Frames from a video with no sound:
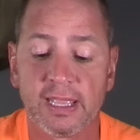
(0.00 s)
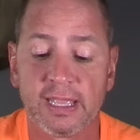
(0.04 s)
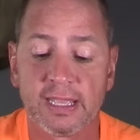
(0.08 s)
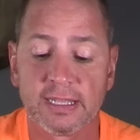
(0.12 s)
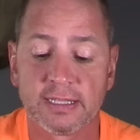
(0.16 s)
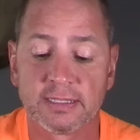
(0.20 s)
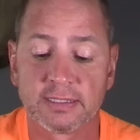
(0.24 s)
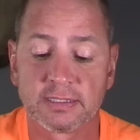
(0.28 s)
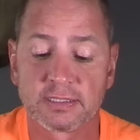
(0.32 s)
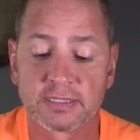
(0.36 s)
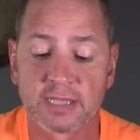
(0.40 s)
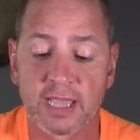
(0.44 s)

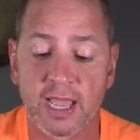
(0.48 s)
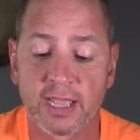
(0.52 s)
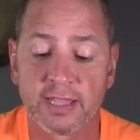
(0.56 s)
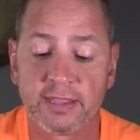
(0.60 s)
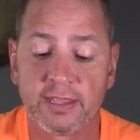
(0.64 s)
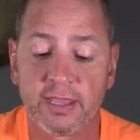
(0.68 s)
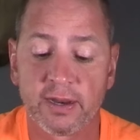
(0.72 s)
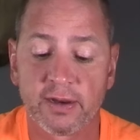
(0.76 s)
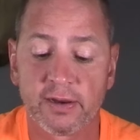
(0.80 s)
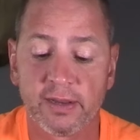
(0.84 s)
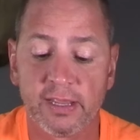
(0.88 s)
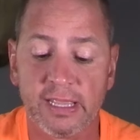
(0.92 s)
hand side
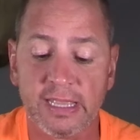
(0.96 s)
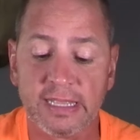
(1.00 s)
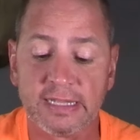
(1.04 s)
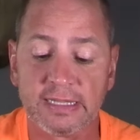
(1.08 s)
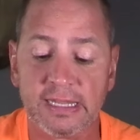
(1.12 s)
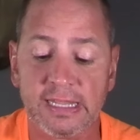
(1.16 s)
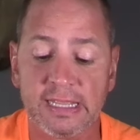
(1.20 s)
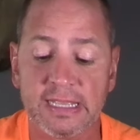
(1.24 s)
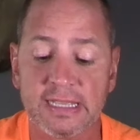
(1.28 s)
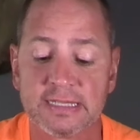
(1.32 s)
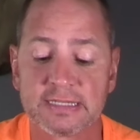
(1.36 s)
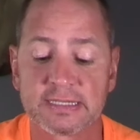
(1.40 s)
there.
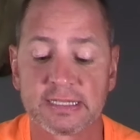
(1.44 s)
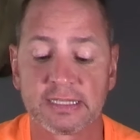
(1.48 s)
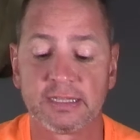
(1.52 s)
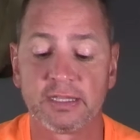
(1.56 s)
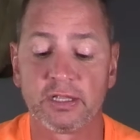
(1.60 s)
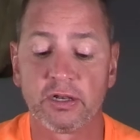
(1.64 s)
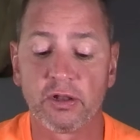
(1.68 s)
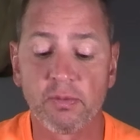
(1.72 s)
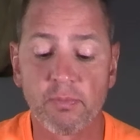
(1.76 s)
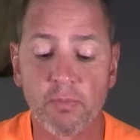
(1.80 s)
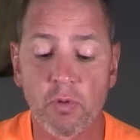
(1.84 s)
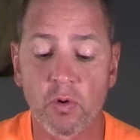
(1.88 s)
It is a
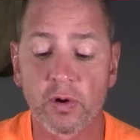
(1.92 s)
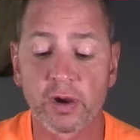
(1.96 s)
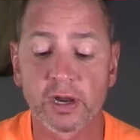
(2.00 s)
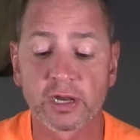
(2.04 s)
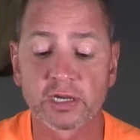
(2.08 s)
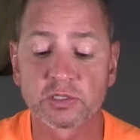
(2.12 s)
little more